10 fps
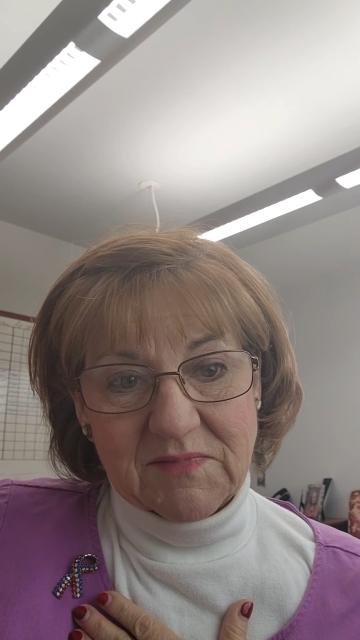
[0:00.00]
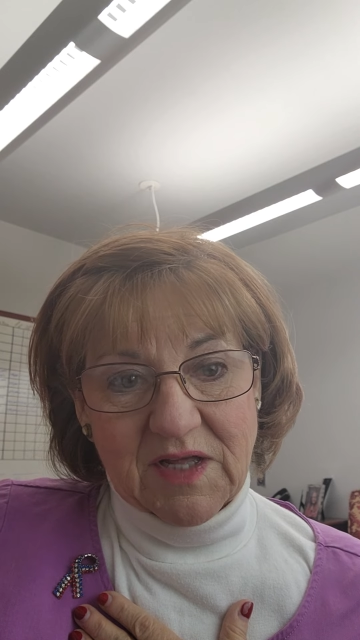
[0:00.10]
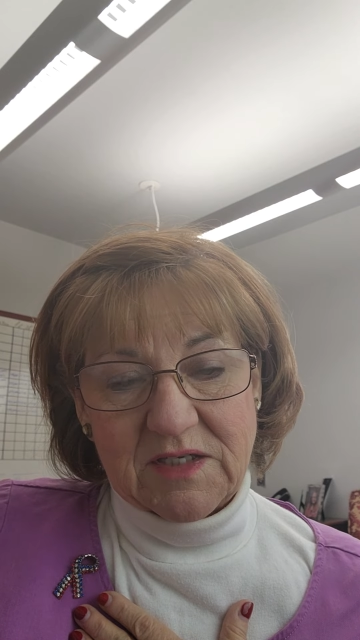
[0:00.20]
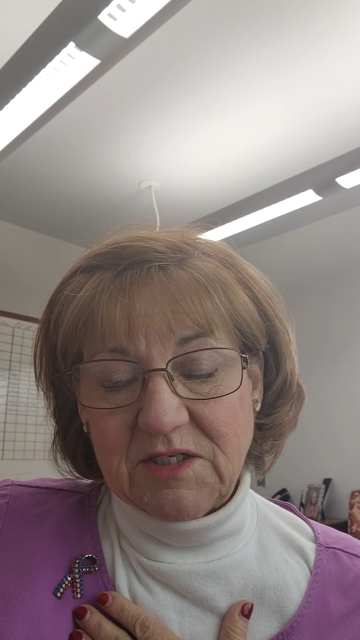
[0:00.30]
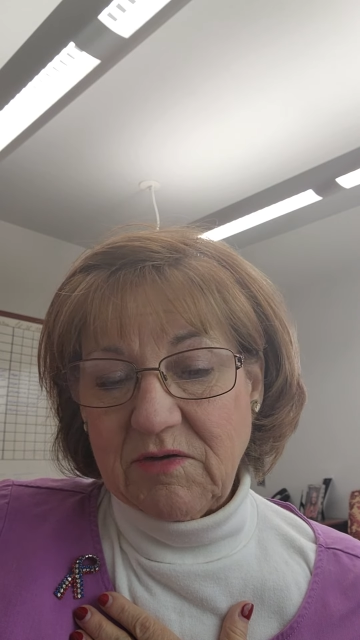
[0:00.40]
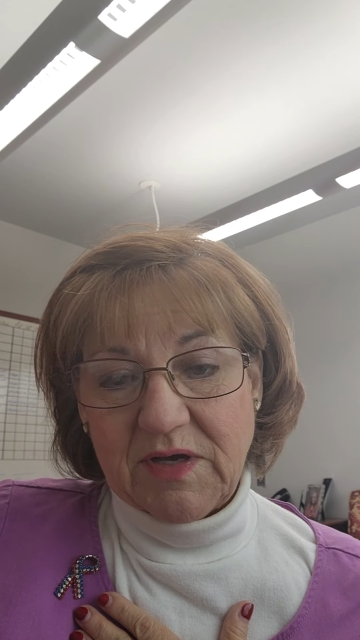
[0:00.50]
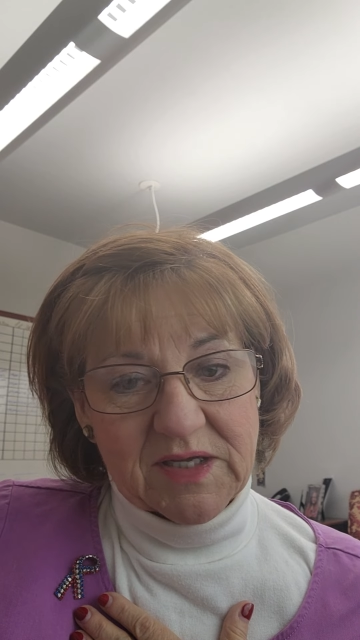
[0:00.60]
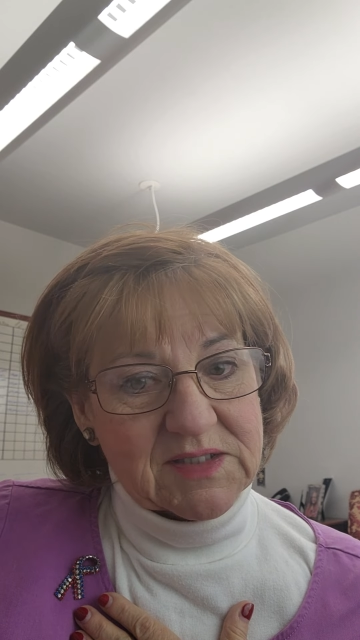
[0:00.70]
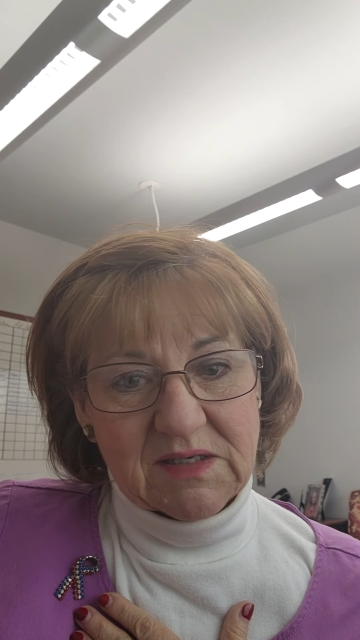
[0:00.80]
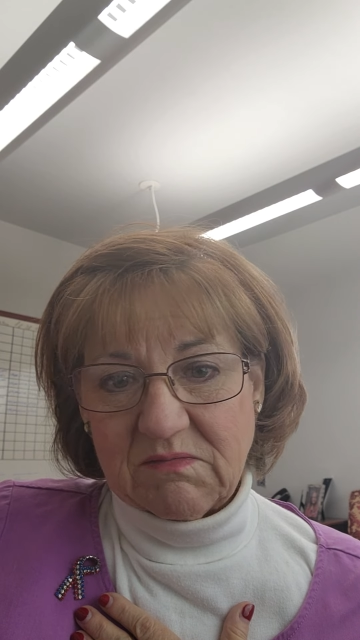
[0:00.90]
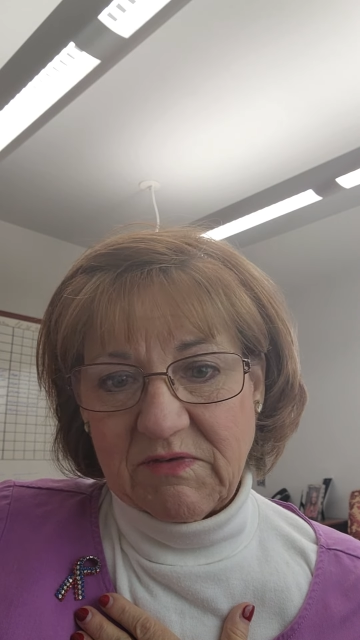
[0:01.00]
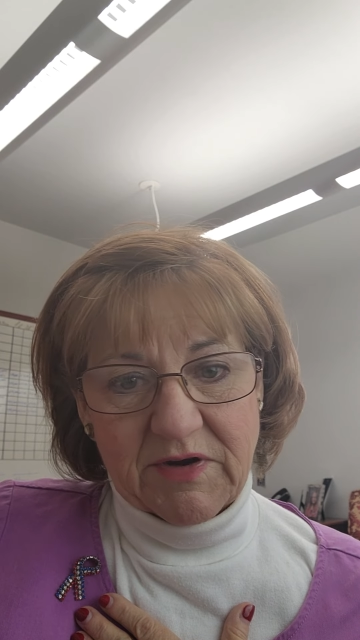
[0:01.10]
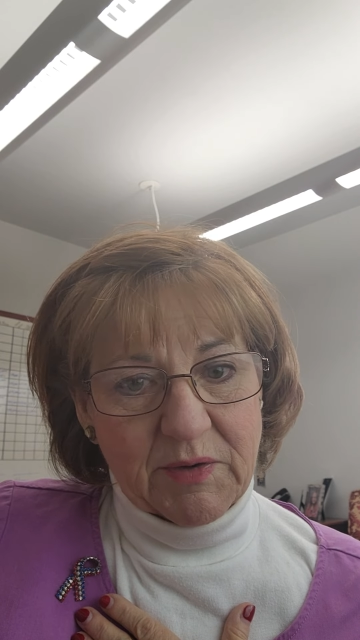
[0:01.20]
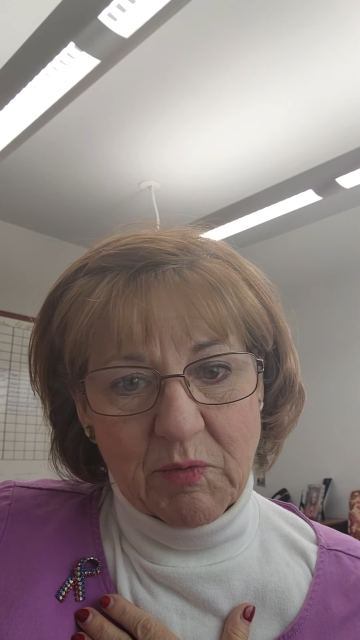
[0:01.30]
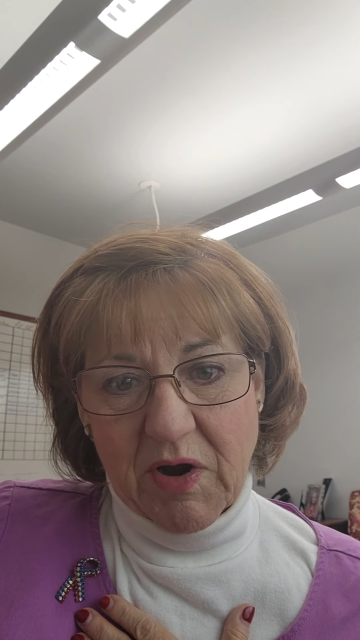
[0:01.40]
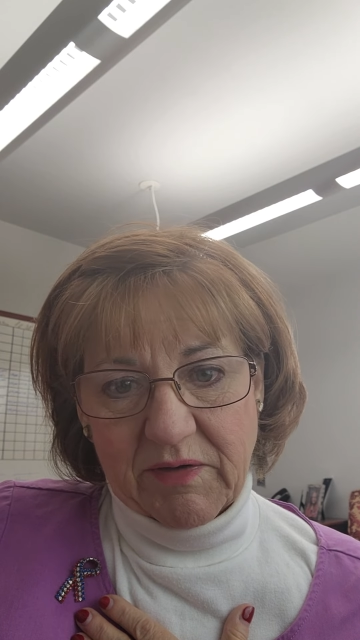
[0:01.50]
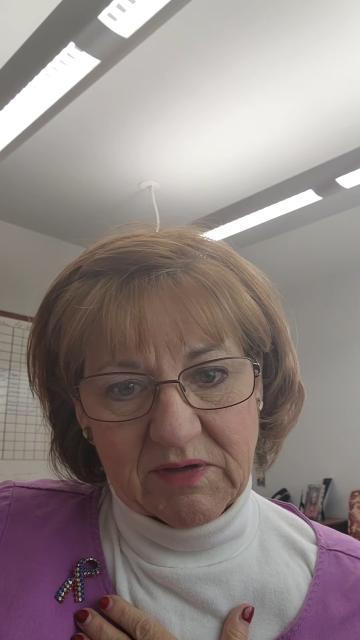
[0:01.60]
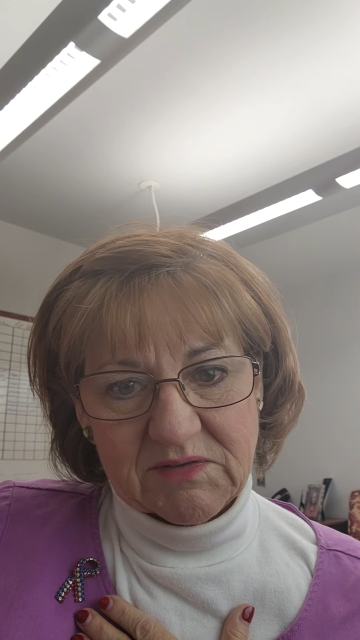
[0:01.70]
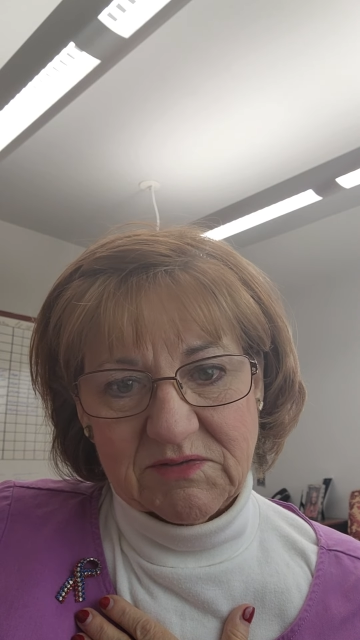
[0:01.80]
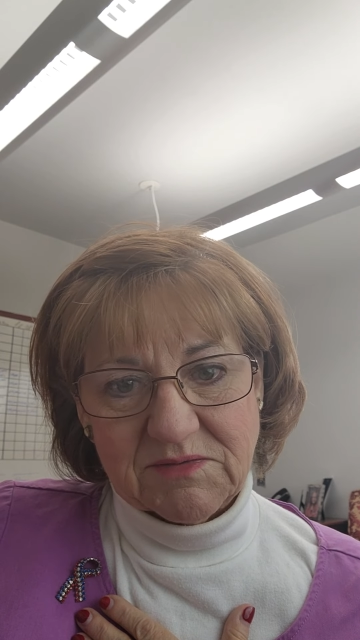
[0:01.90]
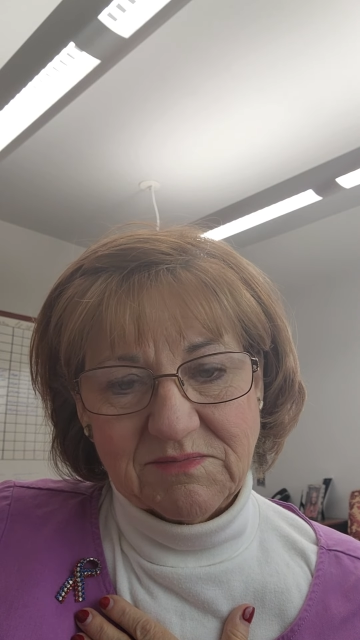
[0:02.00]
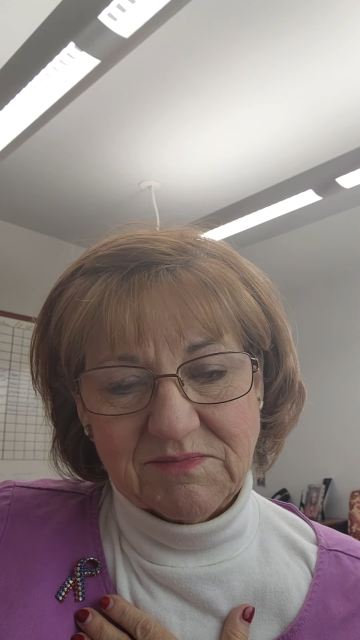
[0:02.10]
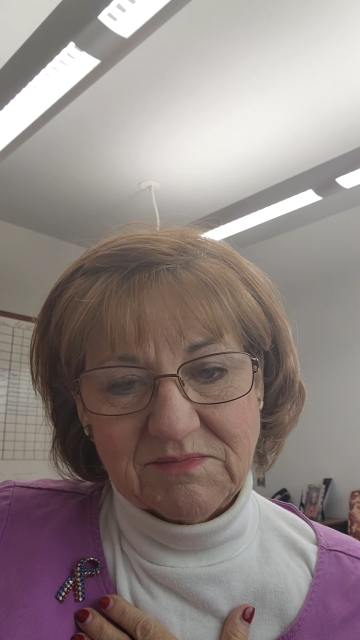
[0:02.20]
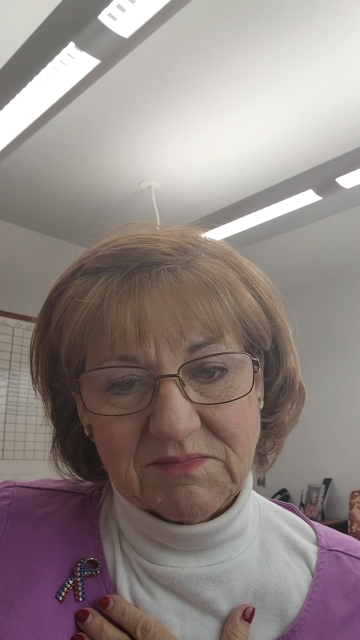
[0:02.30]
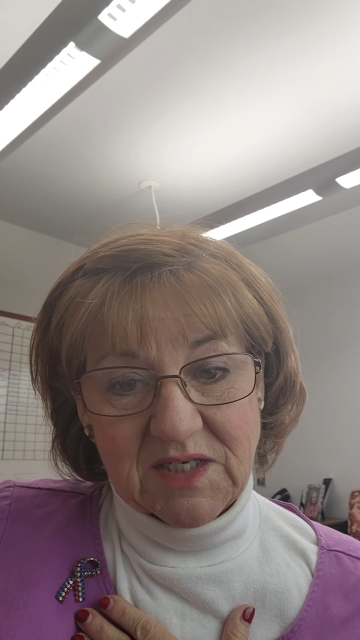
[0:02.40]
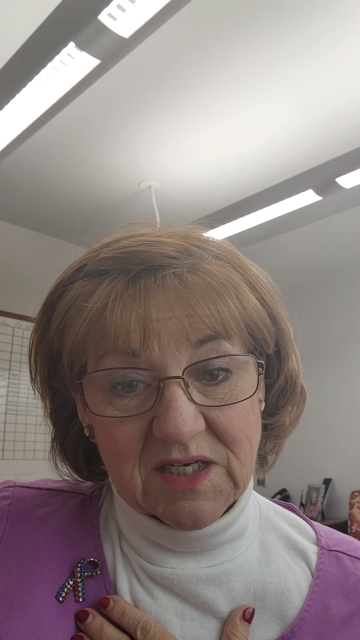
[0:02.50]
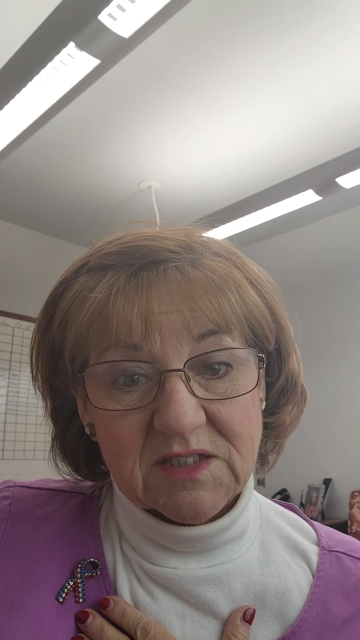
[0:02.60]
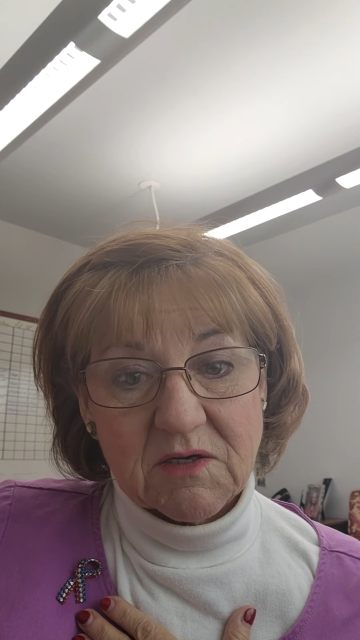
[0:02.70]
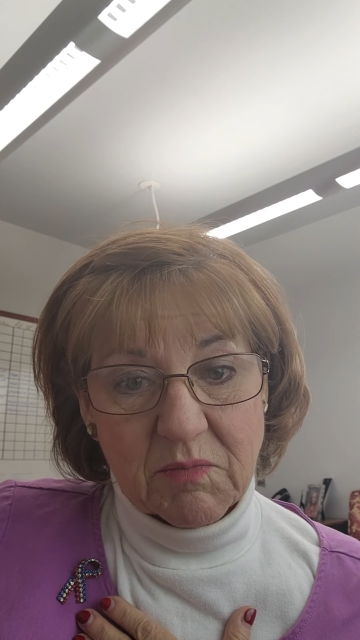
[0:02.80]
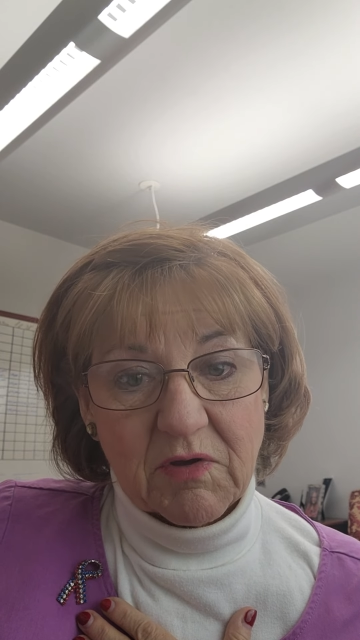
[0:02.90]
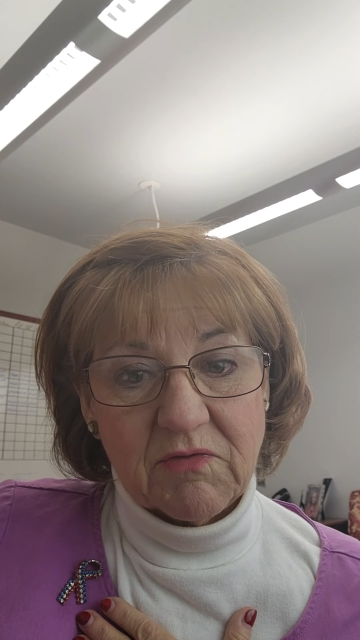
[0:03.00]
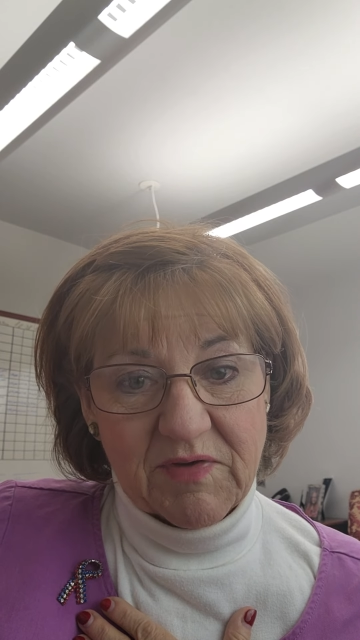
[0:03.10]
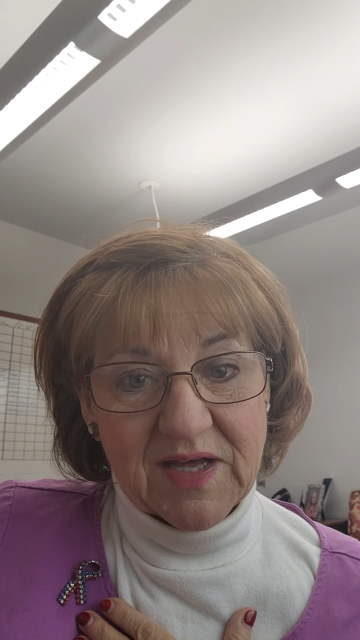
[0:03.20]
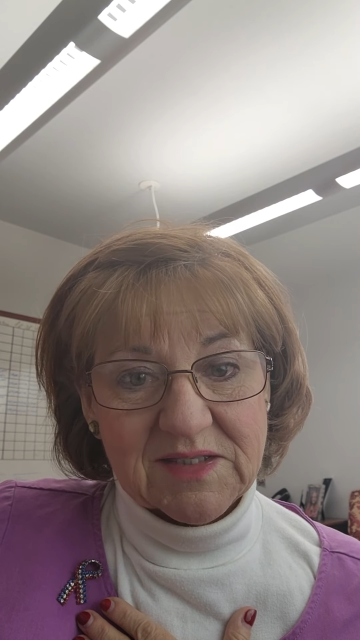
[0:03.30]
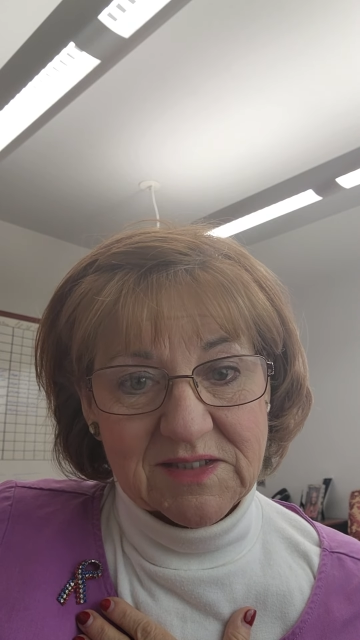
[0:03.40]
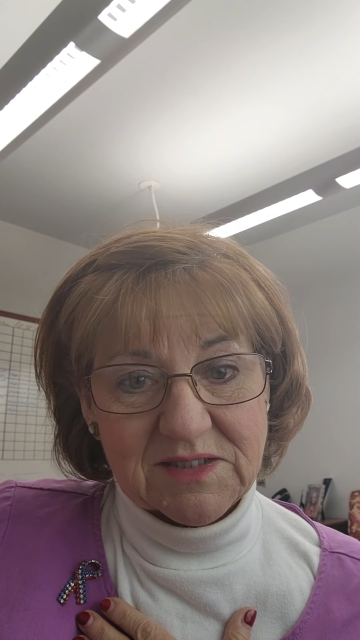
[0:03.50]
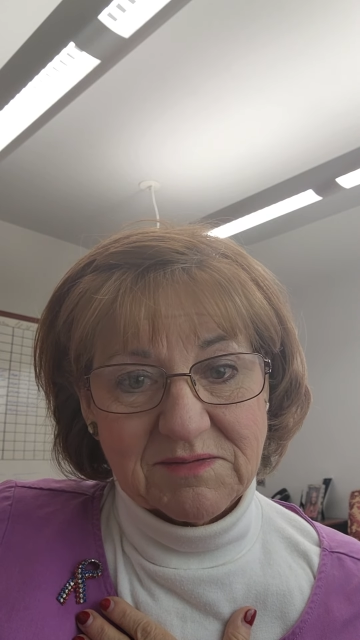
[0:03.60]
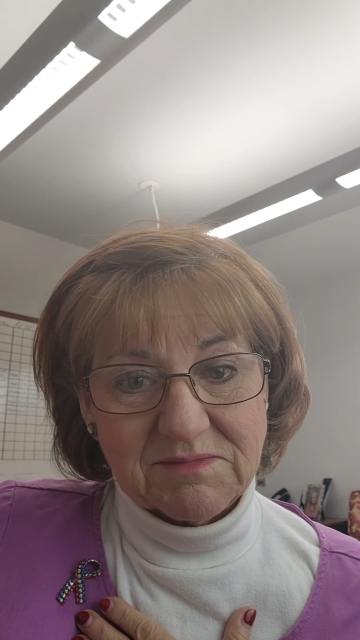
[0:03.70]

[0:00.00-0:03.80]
and two kids I'm very proud of because they're both vets.